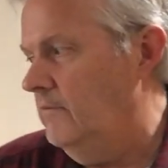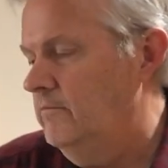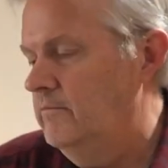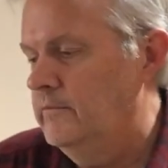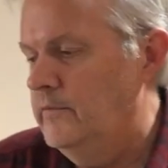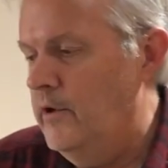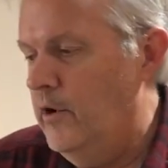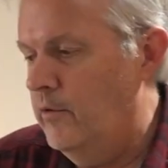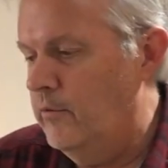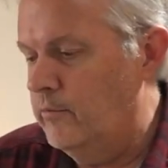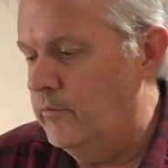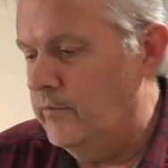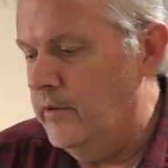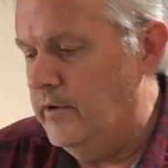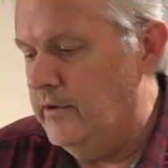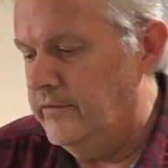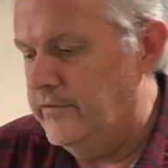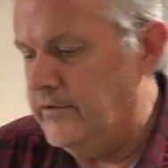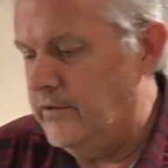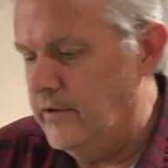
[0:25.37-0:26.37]
no
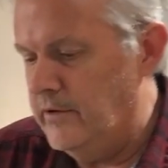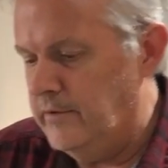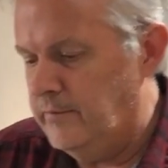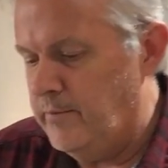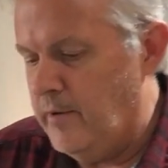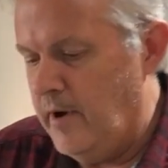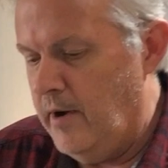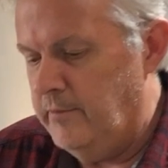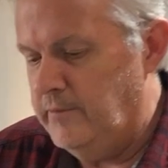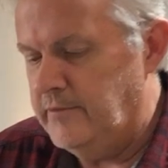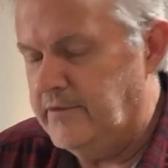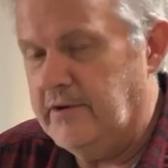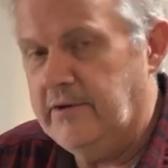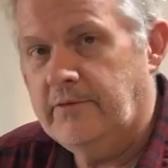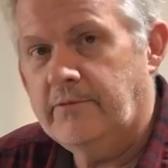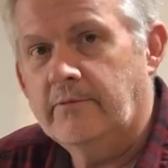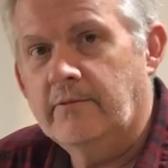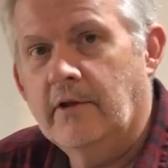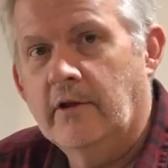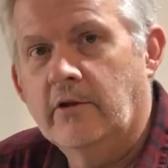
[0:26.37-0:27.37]
real serious problems,
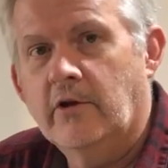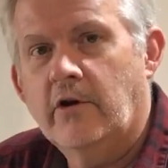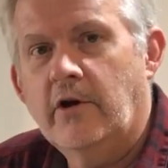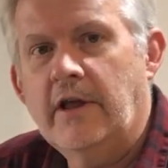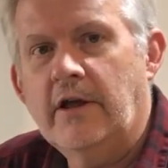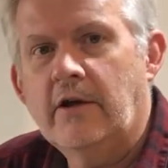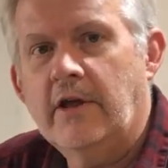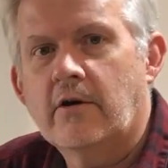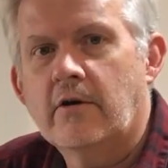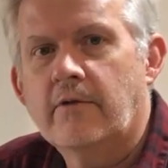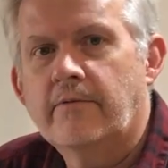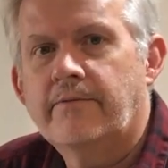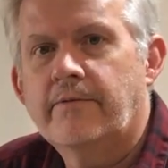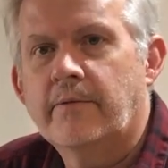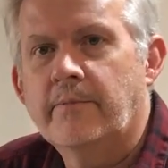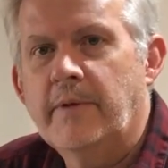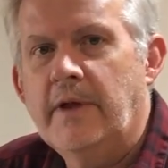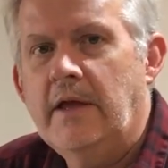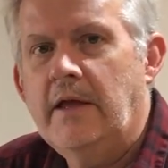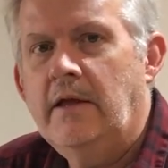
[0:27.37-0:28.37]
just the learning curve for
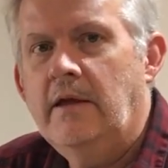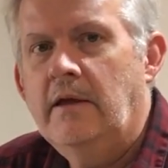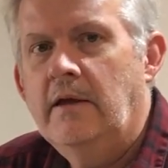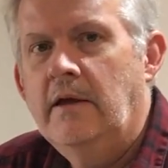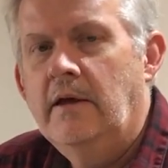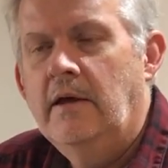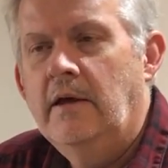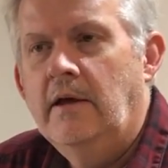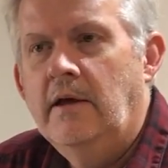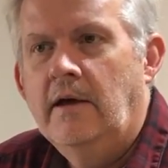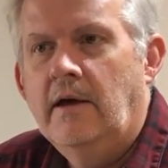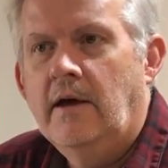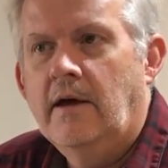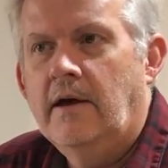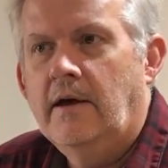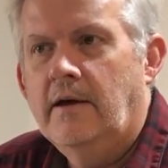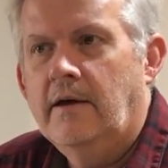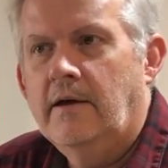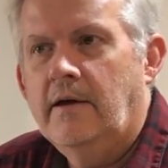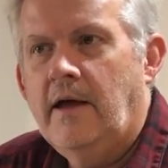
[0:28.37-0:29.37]
me
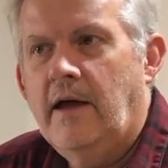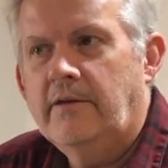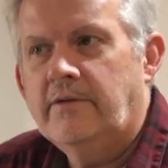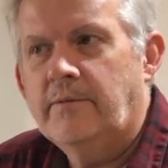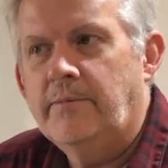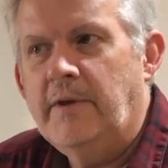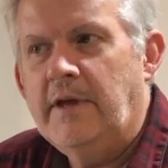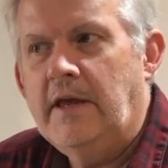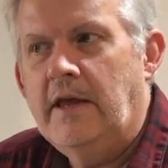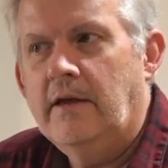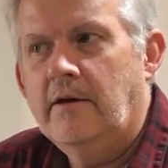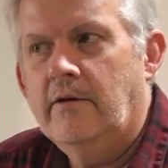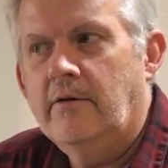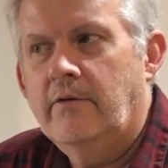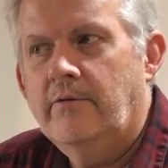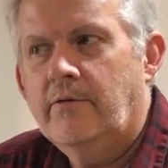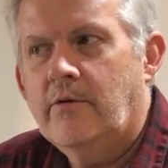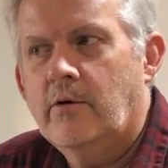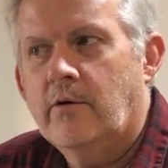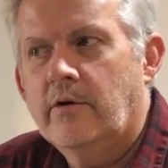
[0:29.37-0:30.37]
as a beginner,
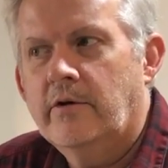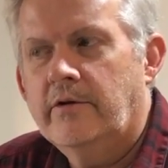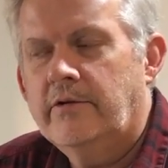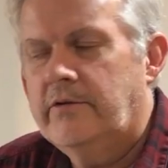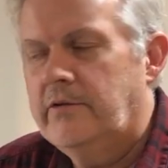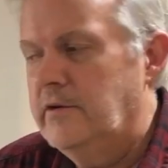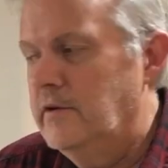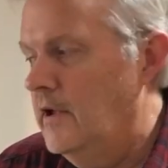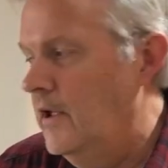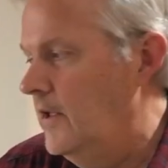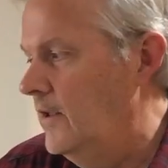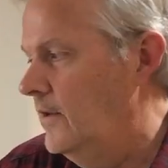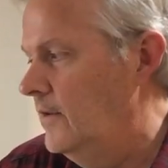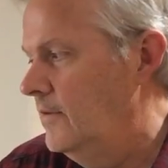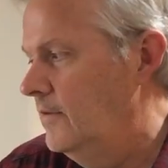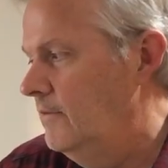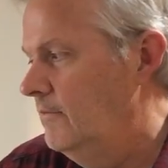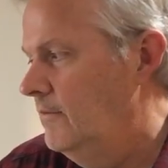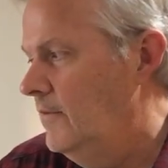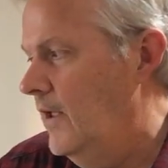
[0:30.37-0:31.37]
of course,
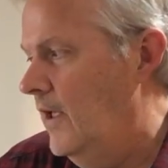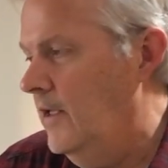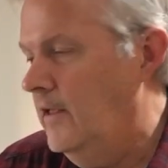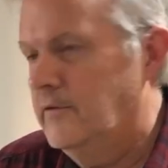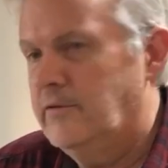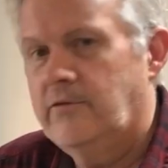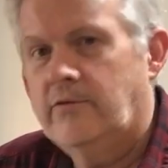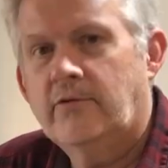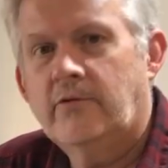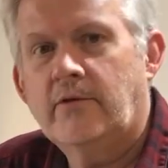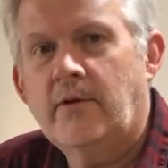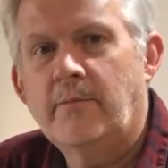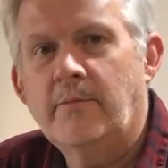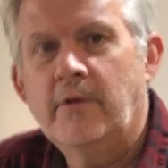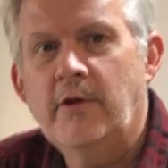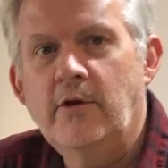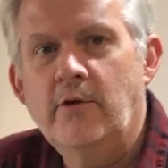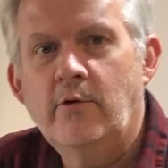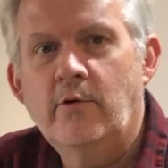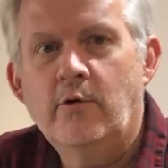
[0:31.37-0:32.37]
and as some of
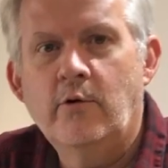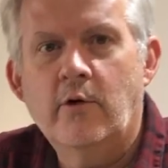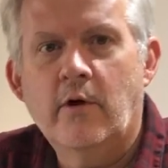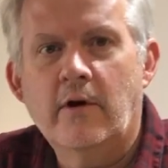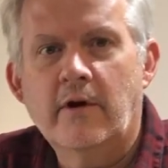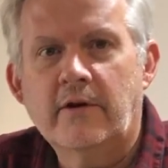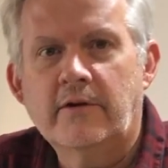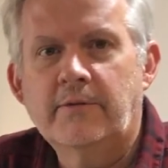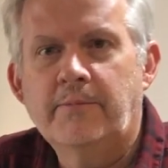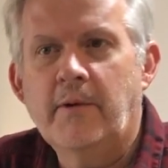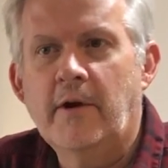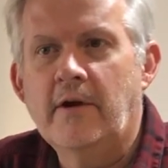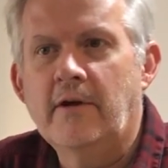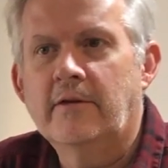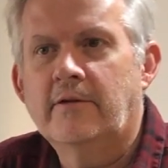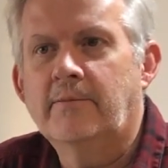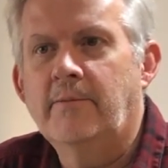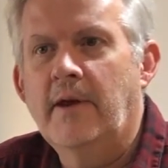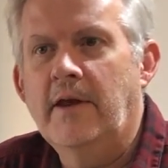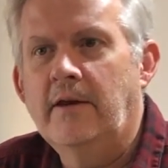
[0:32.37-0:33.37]
you who are
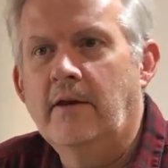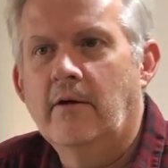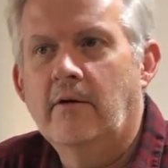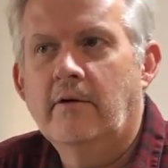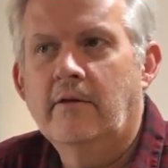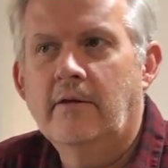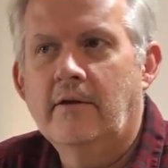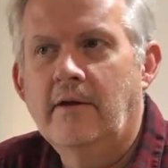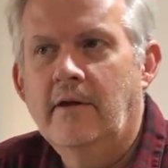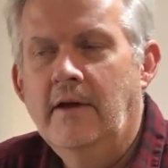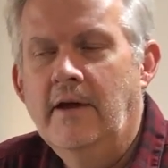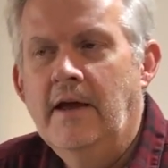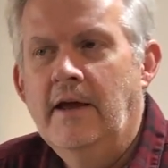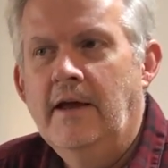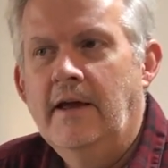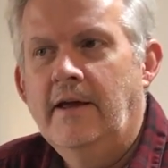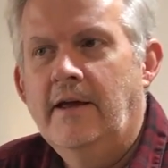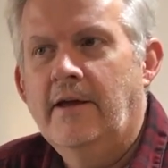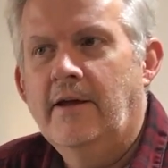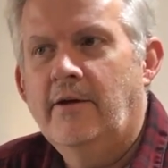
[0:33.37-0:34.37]
experienced may know,
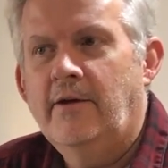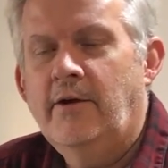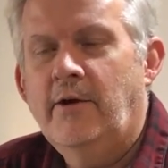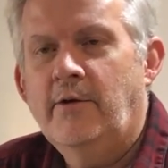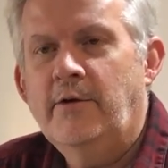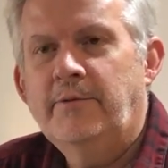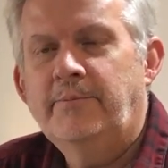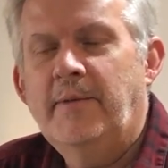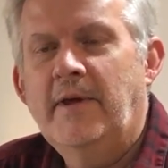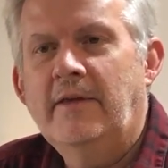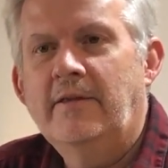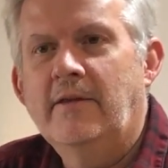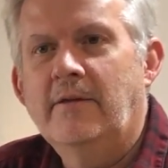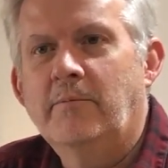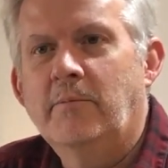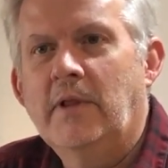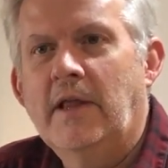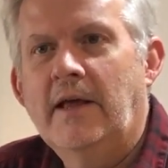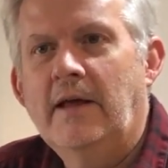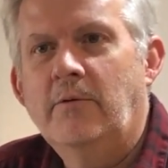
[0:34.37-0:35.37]
you always bend the
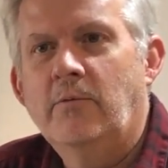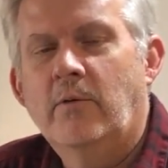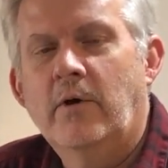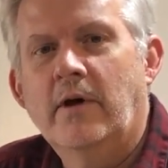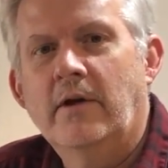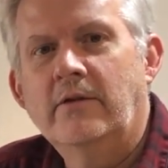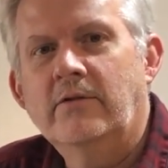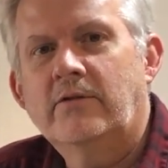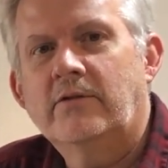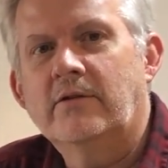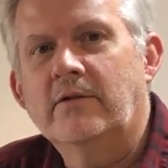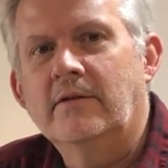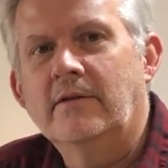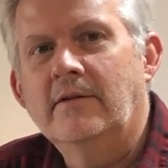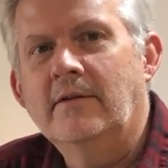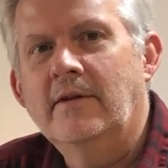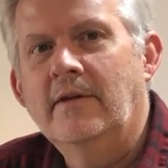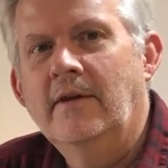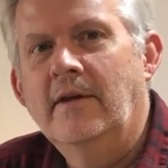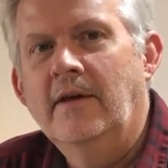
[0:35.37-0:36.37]
blade once
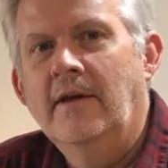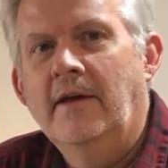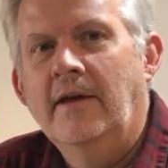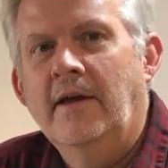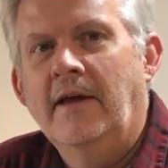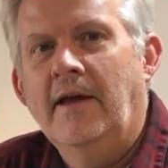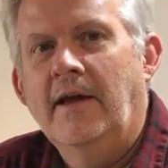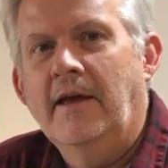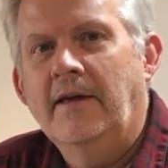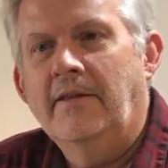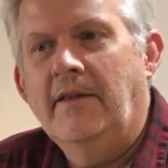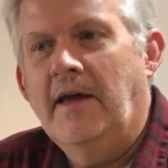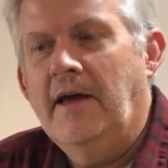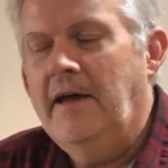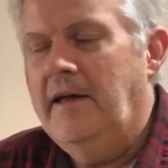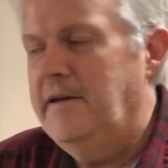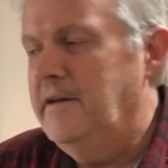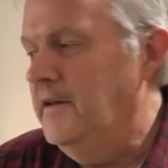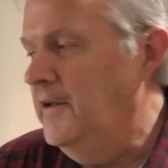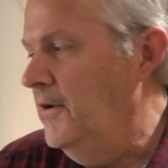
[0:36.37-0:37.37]
and
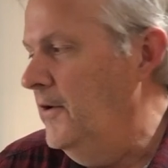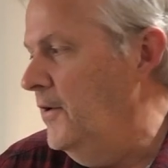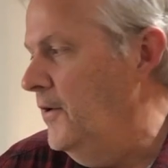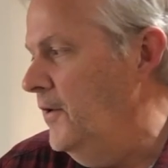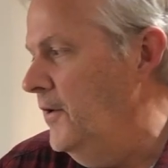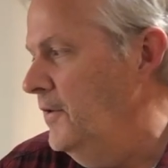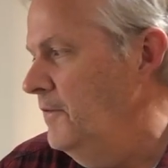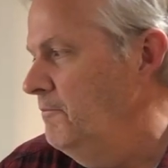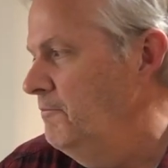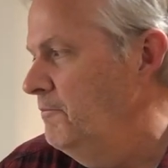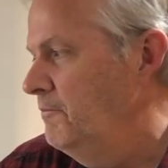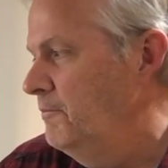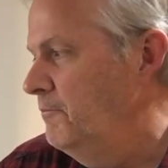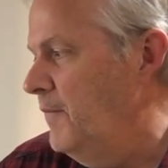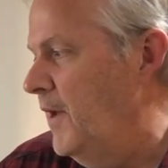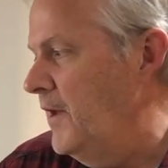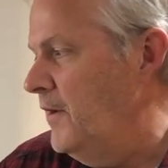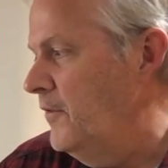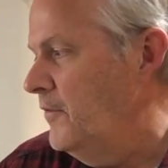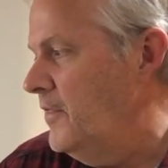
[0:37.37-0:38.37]
that are
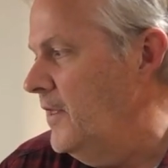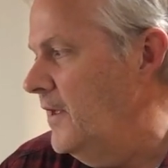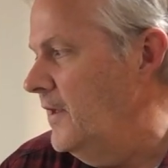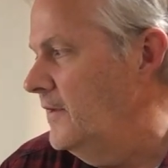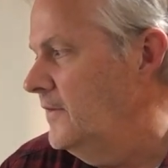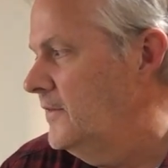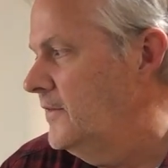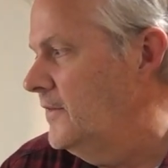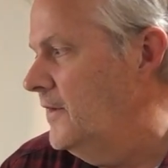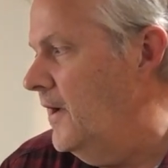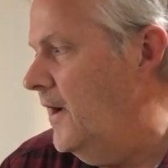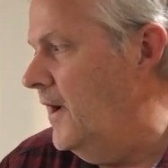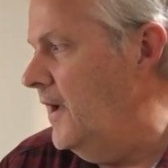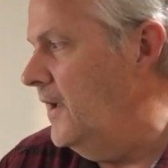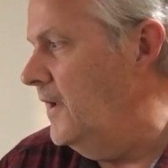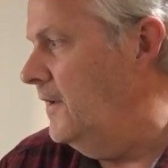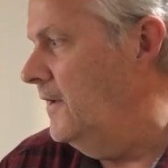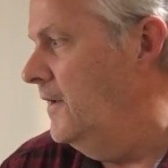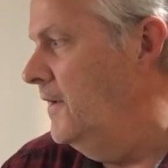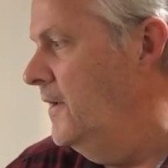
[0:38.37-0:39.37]
minor things.
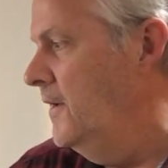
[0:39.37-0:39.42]
I